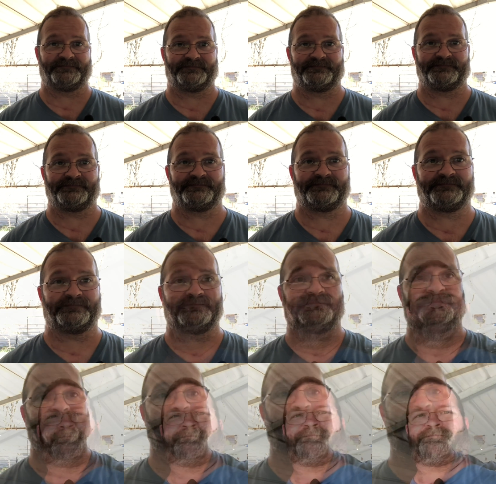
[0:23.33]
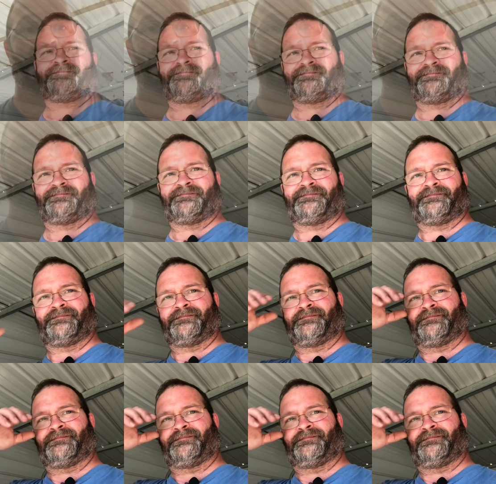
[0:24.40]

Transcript: (silence)